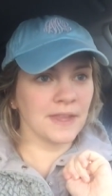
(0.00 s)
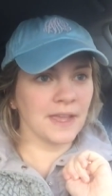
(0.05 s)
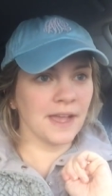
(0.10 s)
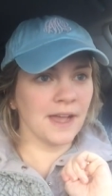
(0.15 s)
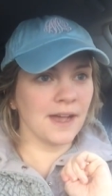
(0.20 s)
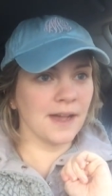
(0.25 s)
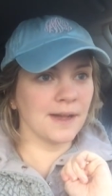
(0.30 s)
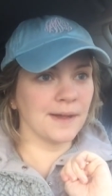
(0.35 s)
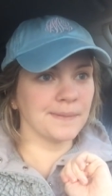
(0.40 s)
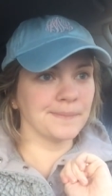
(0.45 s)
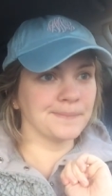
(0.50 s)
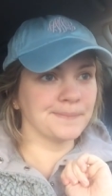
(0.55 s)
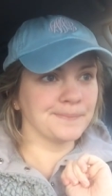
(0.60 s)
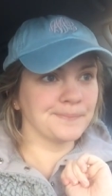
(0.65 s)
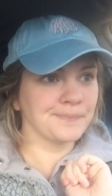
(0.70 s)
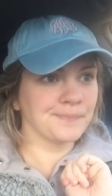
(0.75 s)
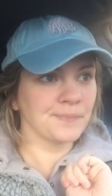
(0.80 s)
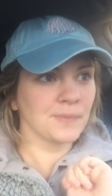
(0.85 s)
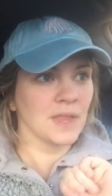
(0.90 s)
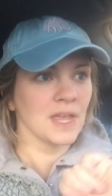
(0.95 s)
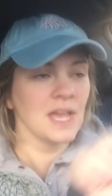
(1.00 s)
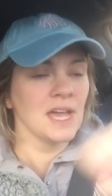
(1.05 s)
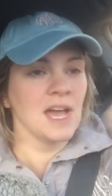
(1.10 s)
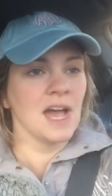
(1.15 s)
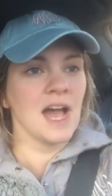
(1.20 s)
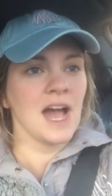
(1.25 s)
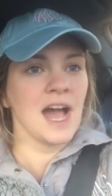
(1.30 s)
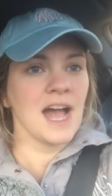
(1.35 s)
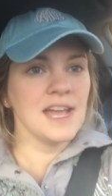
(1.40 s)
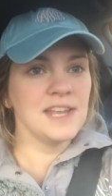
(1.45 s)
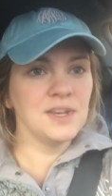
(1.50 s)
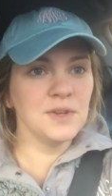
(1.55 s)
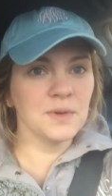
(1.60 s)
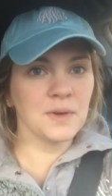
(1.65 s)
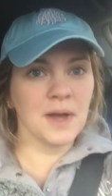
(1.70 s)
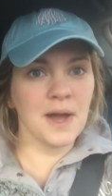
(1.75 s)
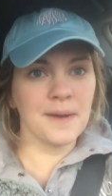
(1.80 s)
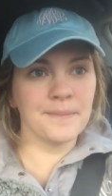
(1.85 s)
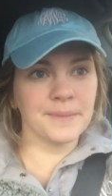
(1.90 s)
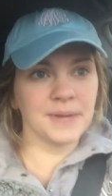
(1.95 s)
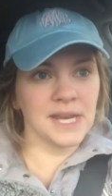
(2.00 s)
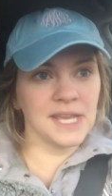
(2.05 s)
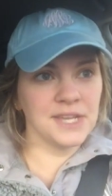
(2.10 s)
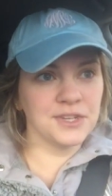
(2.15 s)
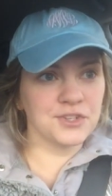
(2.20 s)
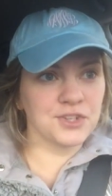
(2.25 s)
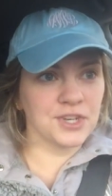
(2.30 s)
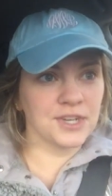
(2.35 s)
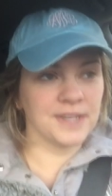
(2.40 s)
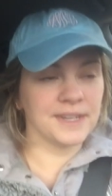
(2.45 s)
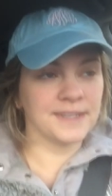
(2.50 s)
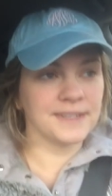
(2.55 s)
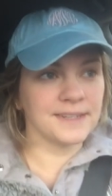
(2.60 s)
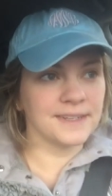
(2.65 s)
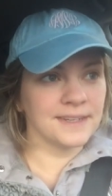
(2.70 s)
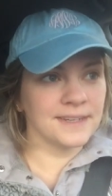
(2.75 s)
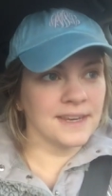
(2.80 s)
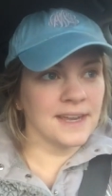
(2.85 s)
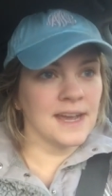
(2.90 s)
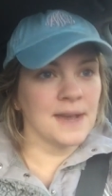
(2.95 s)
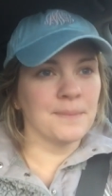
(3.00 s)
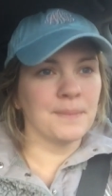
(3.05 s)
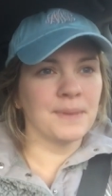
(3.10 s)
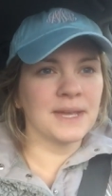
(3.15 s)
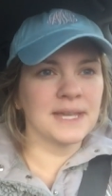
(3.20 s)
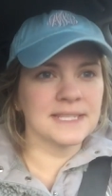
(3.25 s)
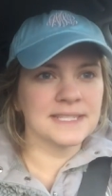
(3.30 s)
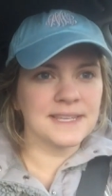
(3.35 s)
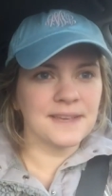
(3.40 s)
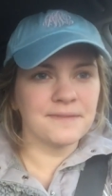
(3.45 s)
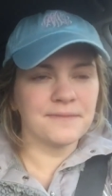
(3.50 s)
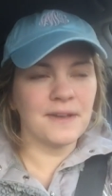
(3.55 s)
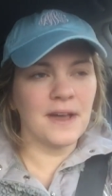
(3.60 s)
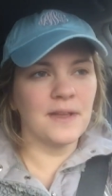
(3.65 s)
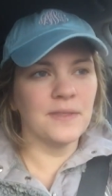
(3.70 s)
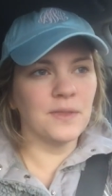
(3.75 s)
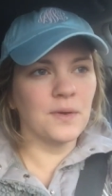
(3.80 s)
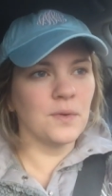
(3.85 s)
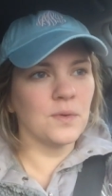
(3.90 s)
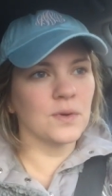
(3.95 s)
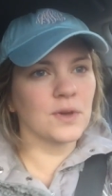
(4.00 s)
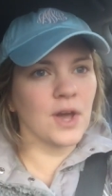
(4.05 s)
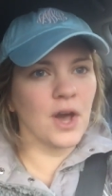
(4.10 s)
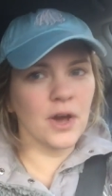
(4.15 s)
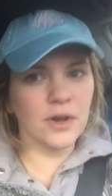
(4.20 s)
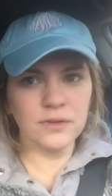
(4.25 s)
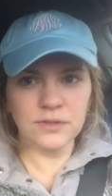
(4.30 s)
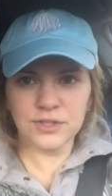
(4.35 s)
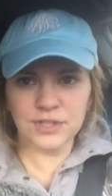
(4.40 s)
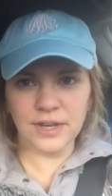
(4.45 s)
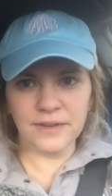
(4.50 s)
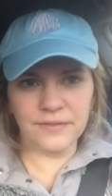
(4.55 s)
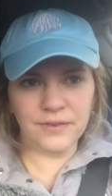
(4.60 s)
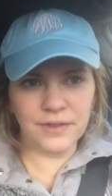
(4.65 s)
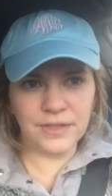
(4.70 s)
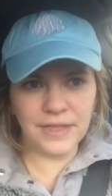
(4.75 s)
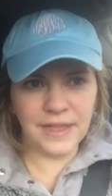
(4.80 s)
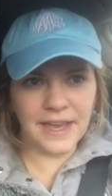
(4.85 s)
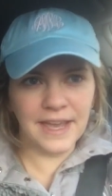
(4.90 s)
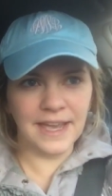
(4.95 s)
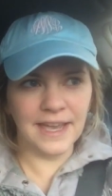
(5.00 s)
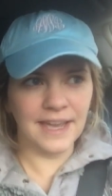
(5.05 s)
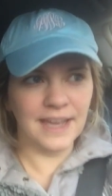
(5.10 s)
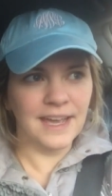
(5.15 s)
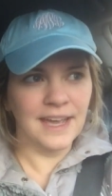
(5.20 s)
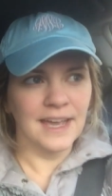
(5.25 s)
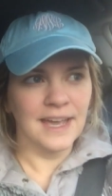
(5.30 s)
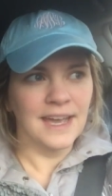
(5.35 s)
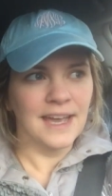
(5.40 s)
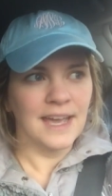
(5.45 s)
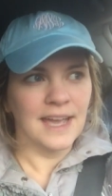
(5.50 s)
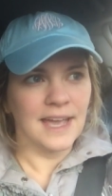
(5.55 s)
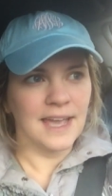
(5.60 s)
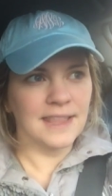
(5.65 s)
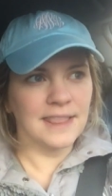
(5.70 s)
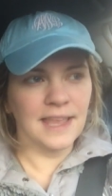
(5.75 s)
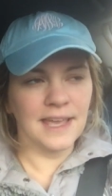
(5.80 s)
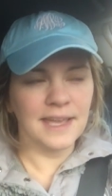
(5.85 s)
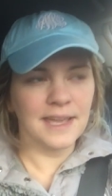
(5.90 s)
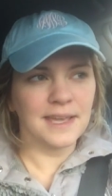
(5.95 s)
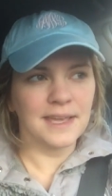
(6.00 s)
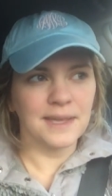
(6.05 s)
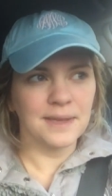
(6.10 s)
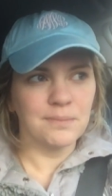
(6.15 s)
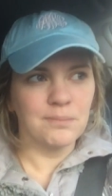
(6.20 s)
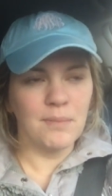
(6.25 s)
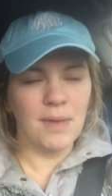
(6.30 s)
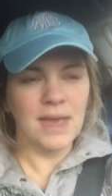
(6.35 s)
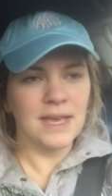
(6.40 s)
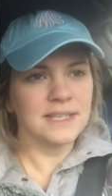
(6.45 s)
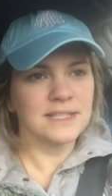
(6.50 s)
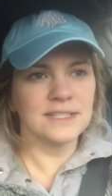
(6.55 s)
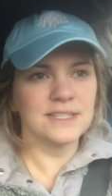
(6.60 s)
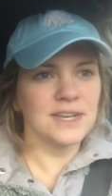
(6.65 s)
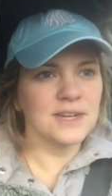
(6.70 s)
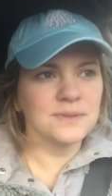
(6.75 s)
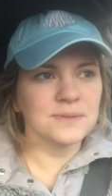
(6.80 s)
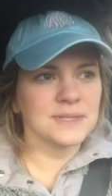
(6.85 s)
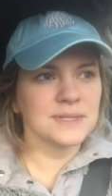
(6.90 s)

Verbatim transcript: Um, I do a combination because I found the whole coat shuffle thing, it like makes no